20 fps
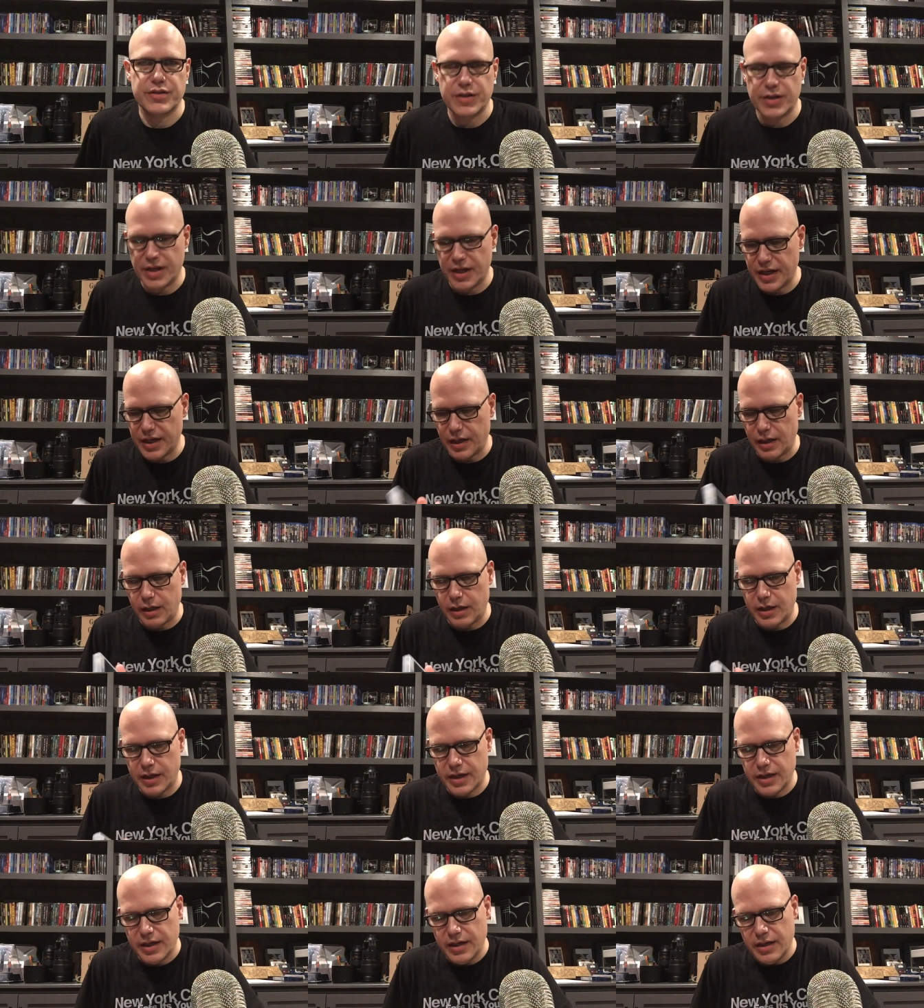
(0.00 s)
can get a
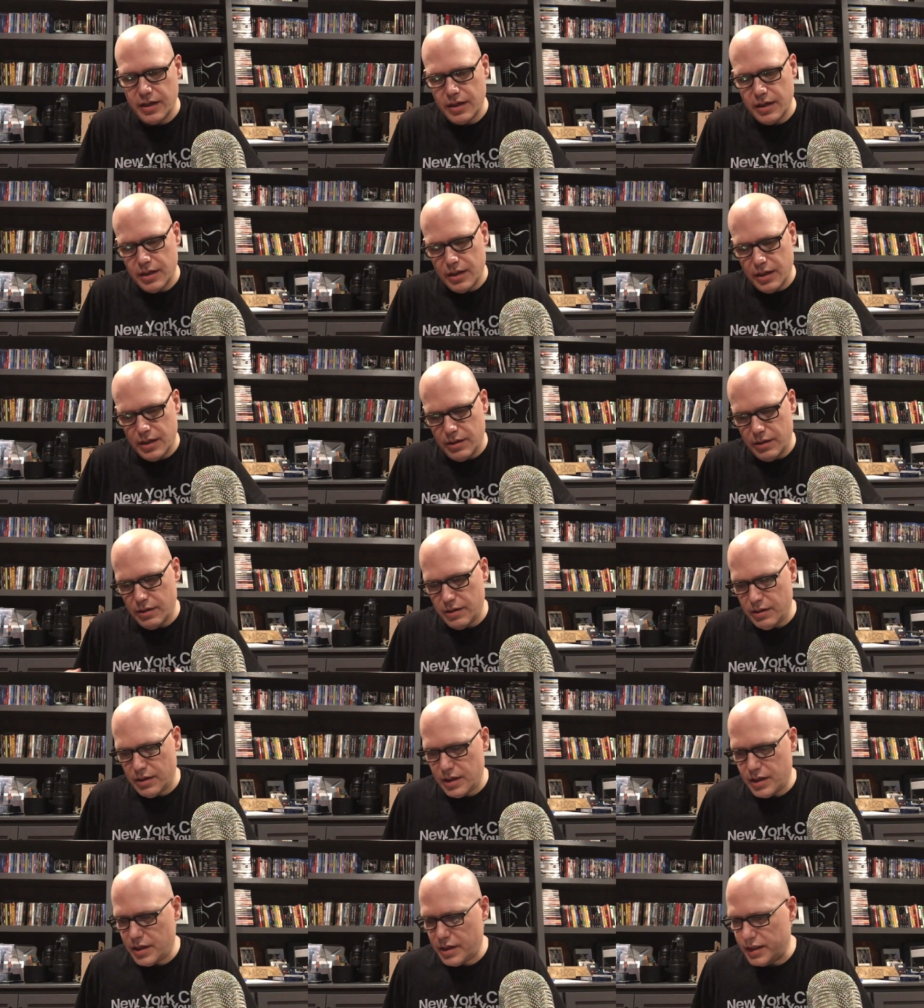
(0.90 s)
look.
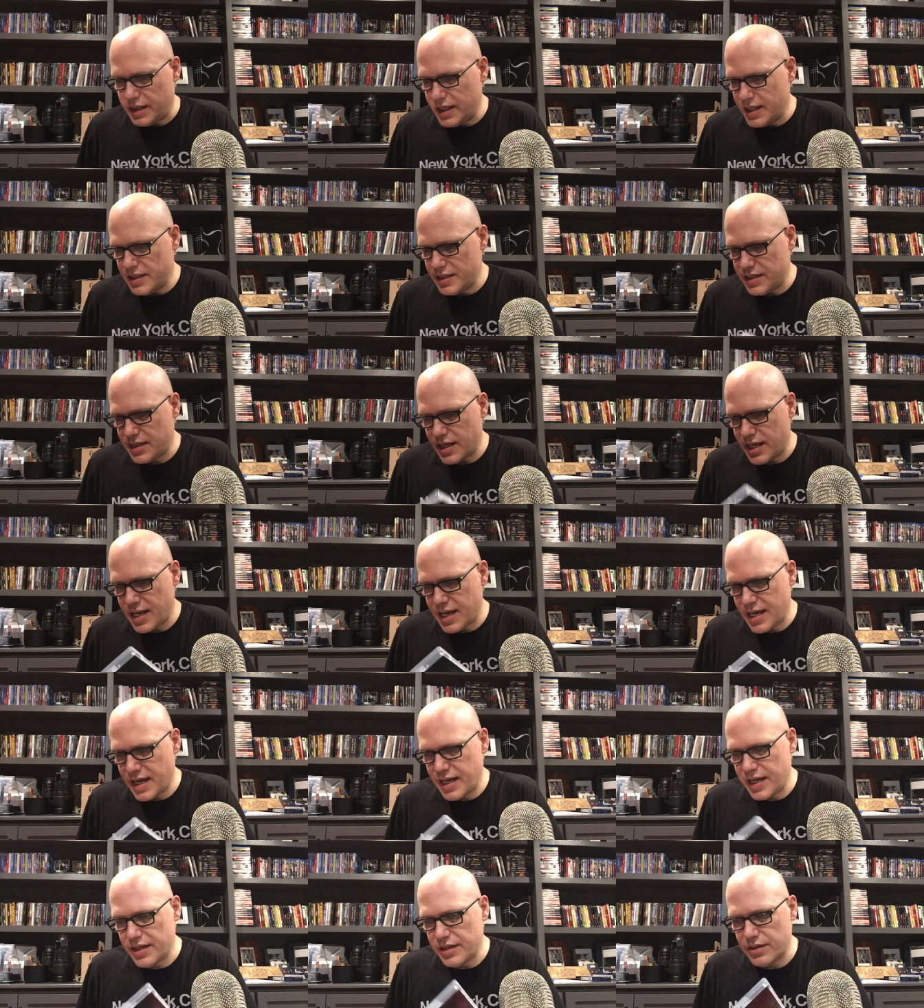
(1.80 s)
And on the
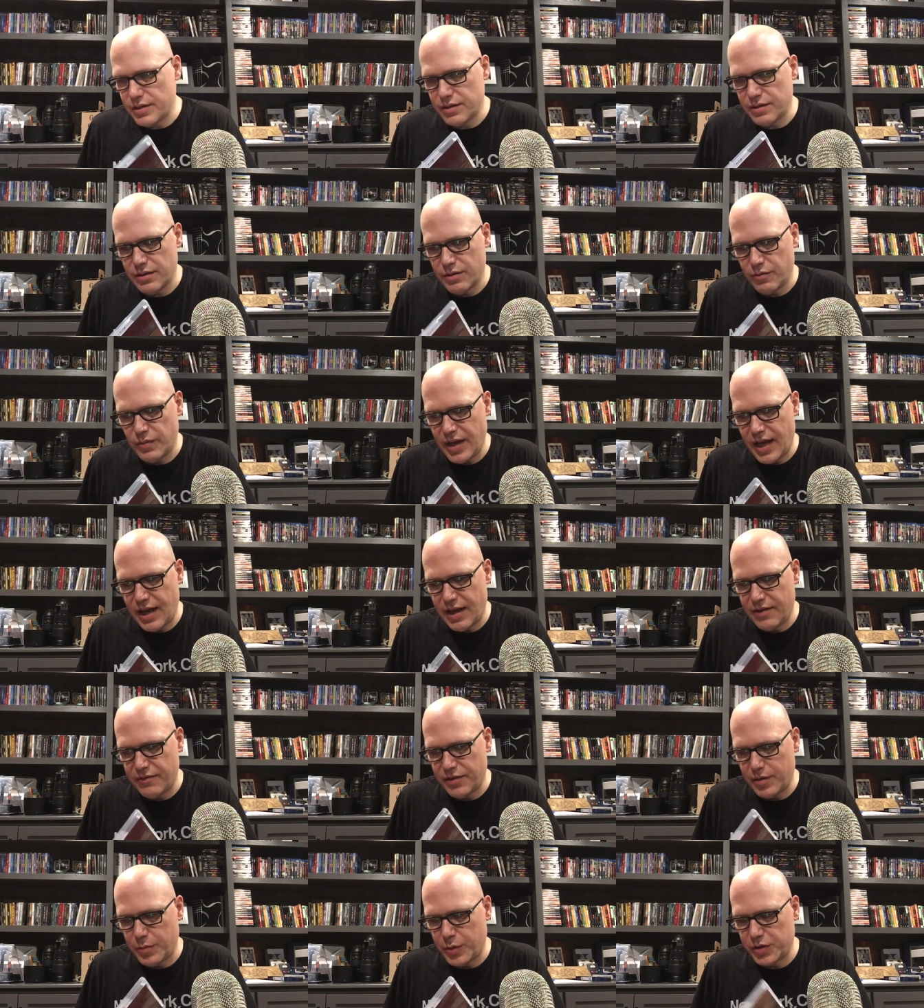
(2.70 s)
inside, we have
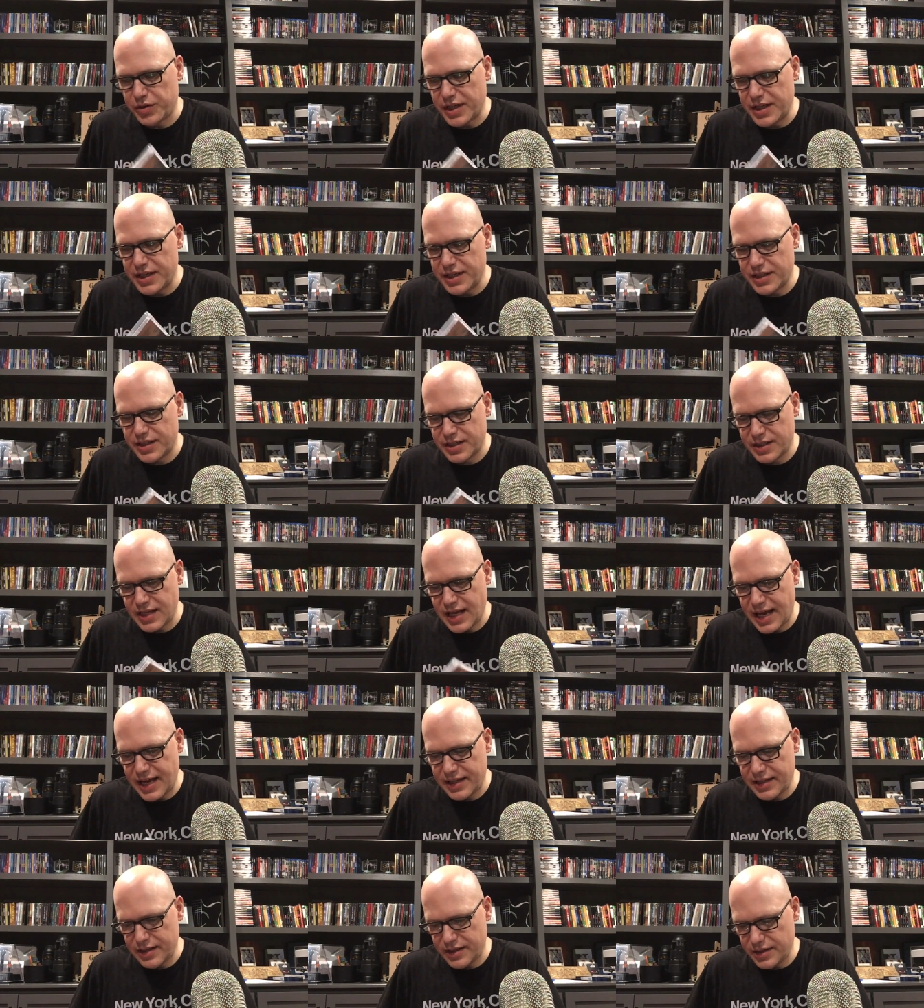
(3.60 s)
a multi-disc
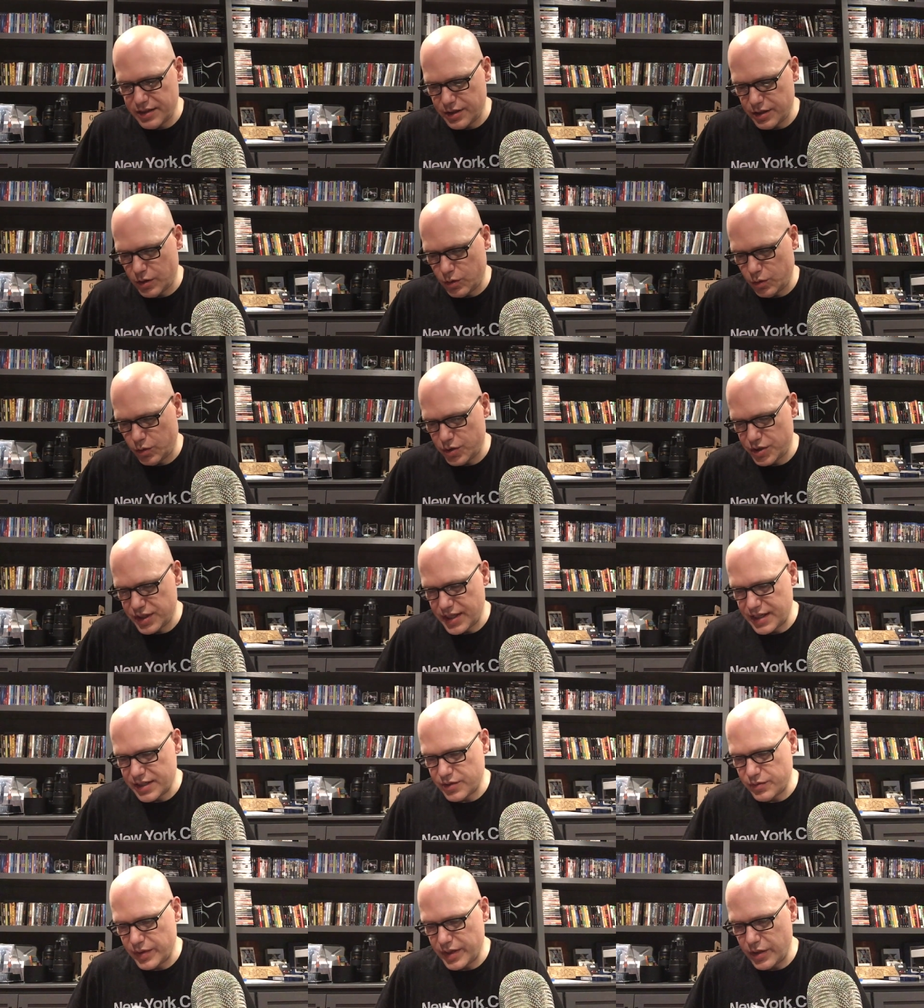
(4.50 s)
set. This is an older set,
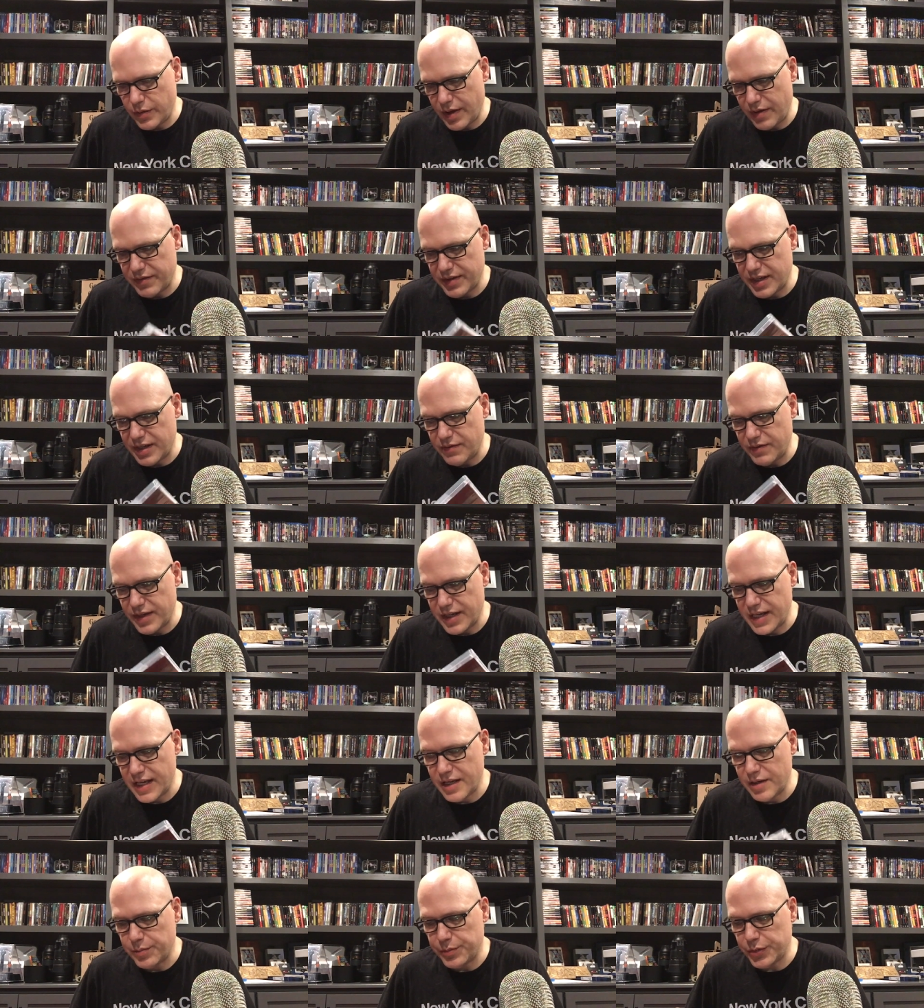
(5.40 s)
so we do have a D V
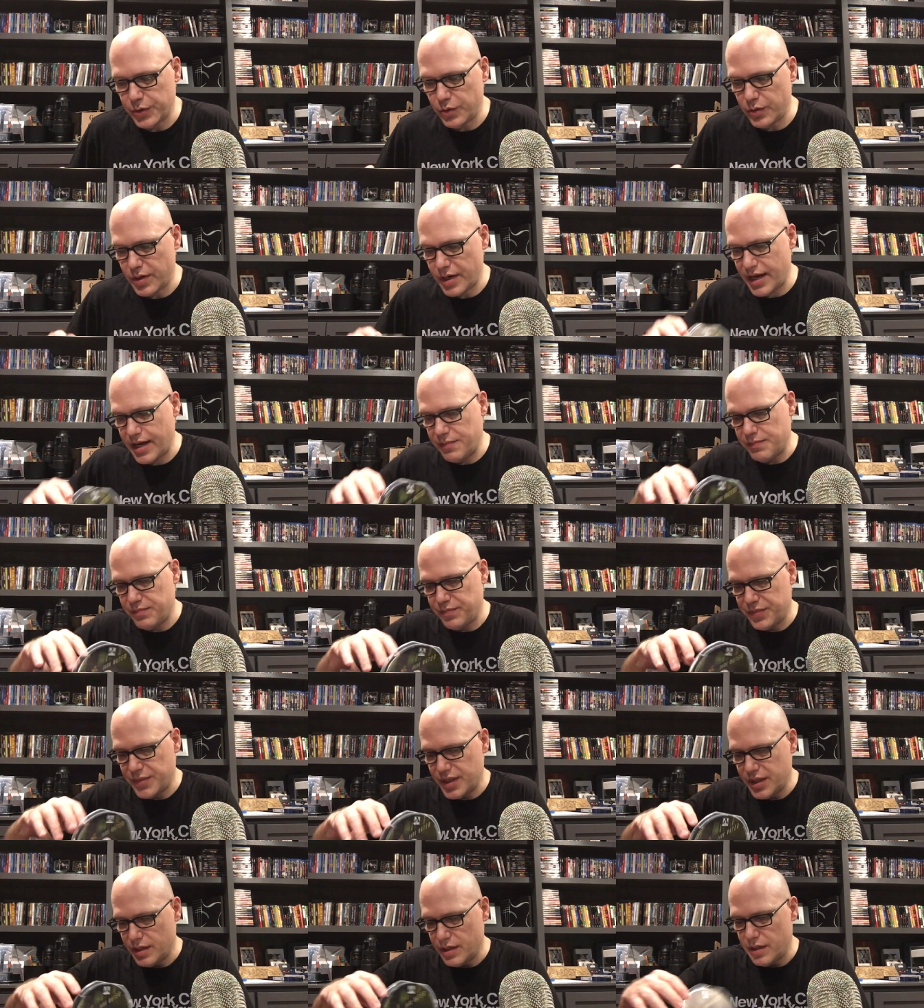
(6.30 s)
D and Blu-ray.
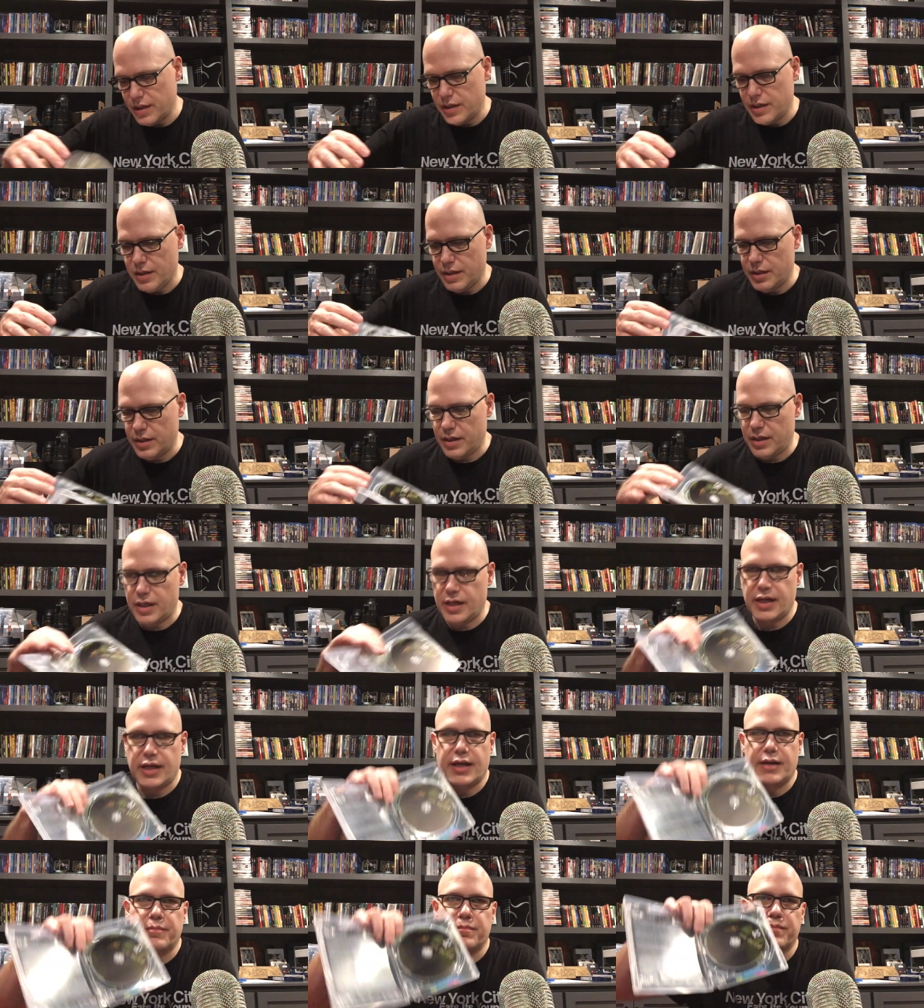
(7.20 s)
Uh,